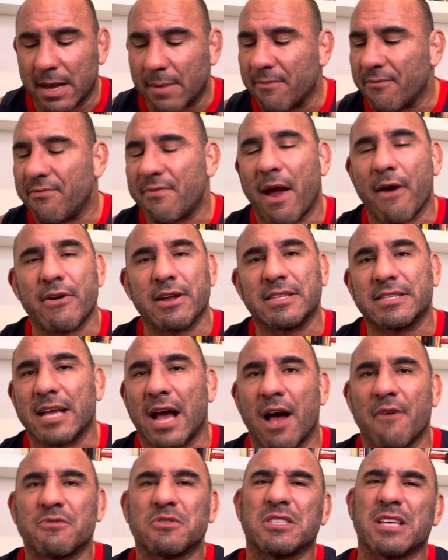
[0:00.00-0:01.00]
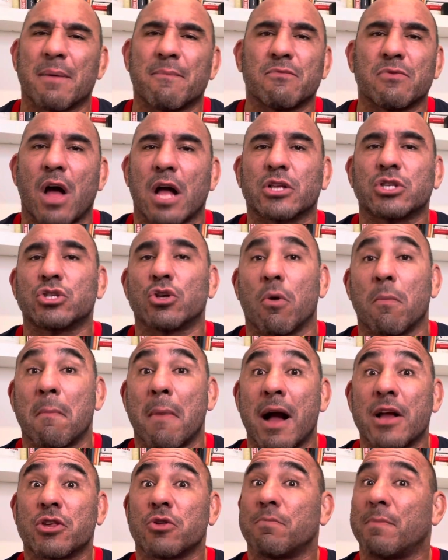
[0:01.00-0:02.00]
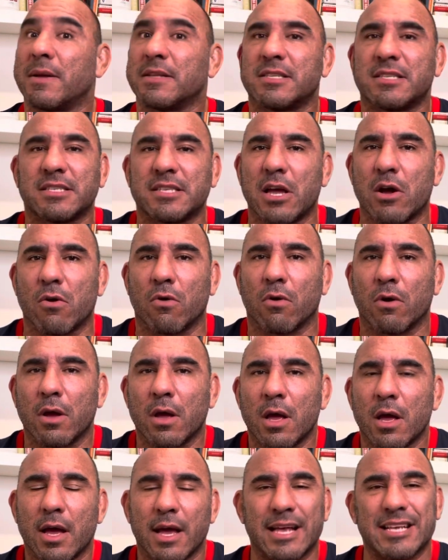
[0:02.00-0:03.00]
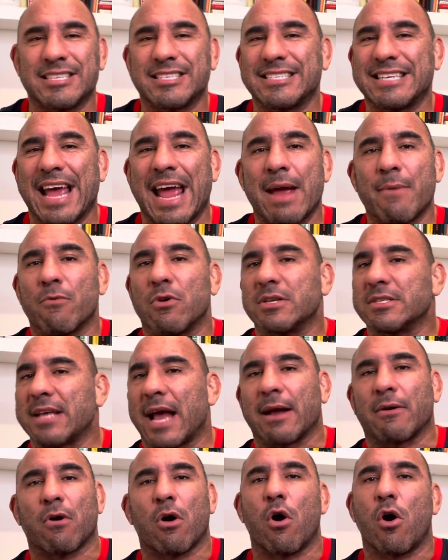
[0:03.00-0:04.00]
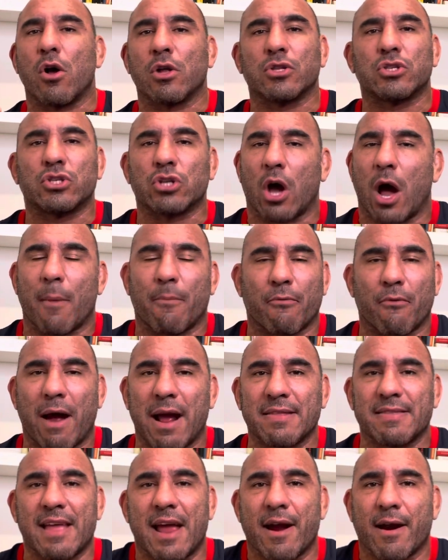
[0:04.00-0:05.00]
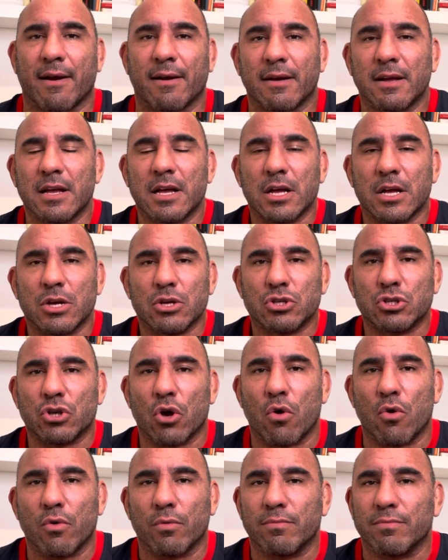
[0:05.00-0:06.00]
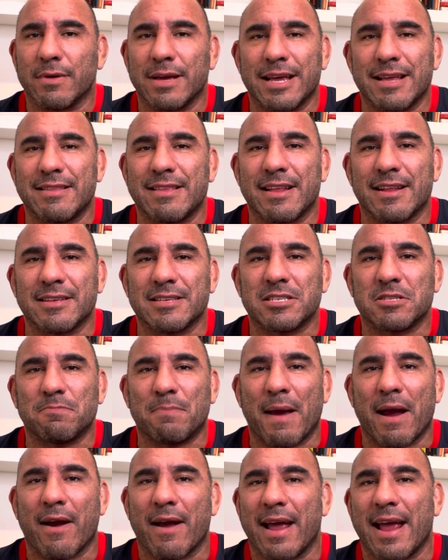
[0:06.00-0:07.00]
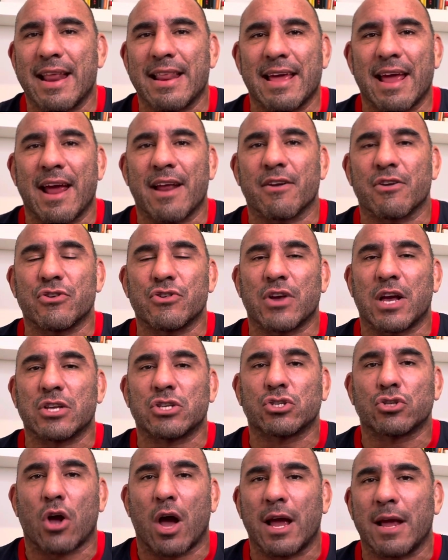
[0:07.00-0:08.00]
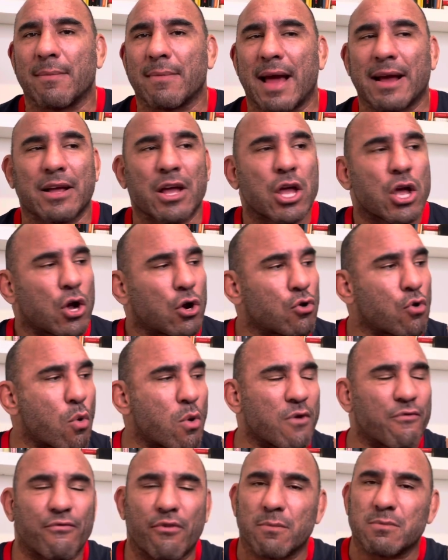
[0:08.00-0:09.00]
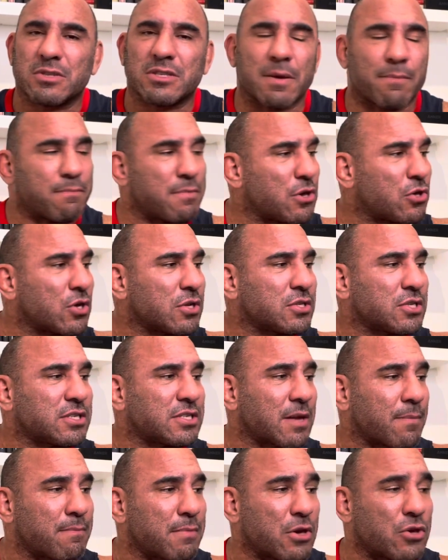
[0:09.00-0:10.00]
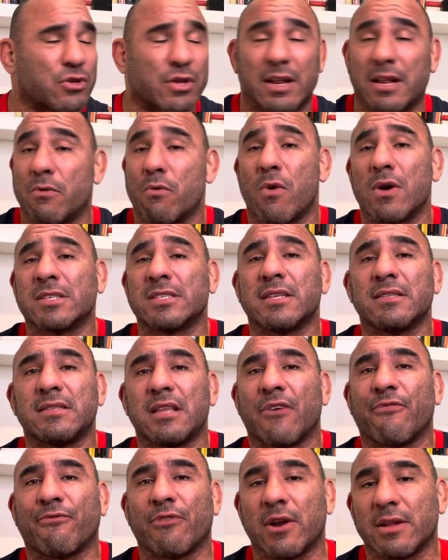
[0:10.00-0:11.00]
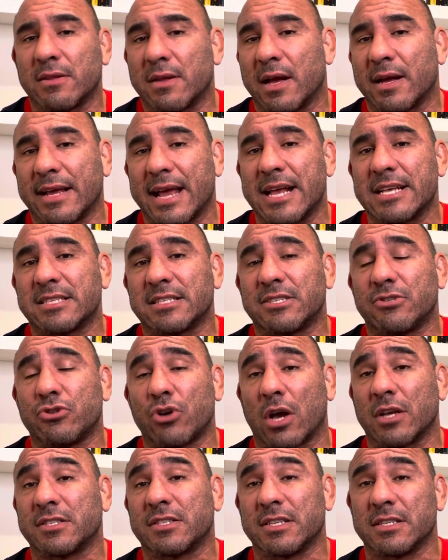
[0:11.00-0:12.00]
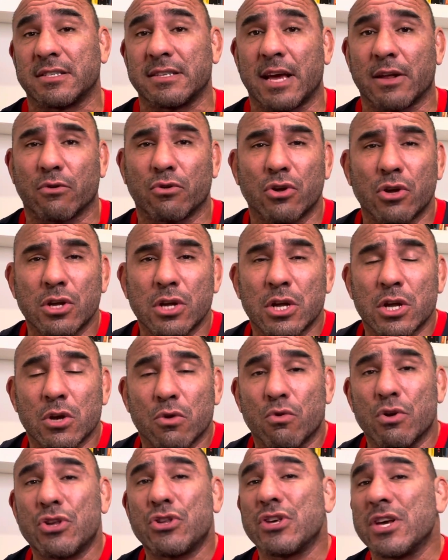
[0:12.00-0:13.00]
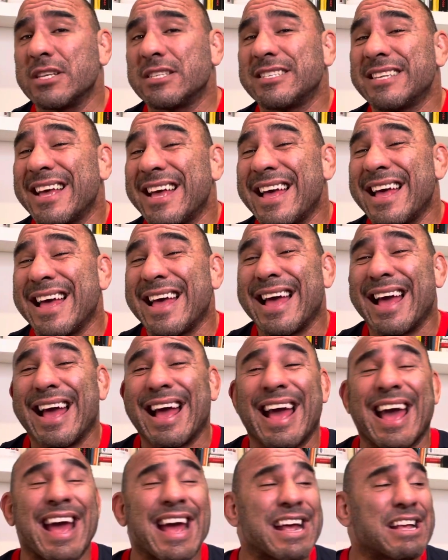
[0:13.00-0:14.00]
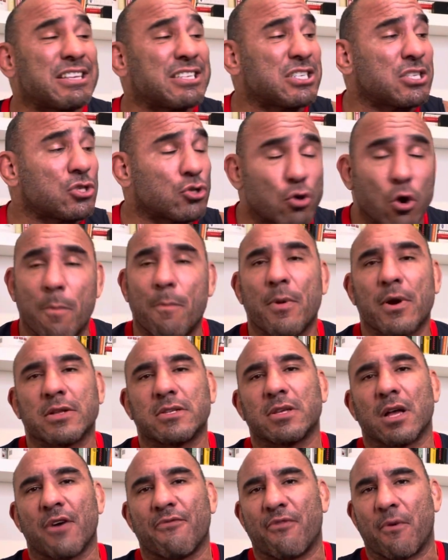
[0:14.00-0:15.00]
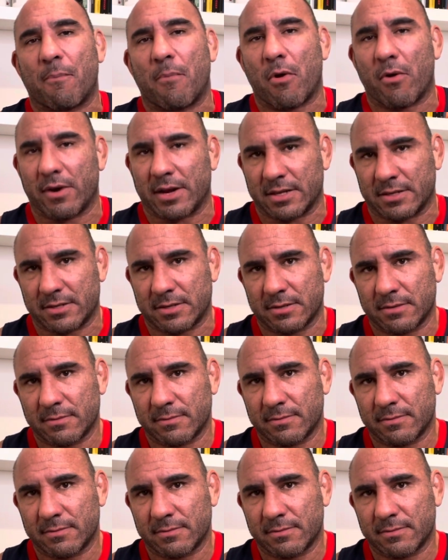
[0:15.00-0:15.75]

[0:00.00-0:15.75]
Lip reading: very tough, some not so much, but still his game was like on top right there. So he didn't spare any energy. I saw him like going from submission to submission. It wasn't different against Josh Cisneros, which is a super tough opponent.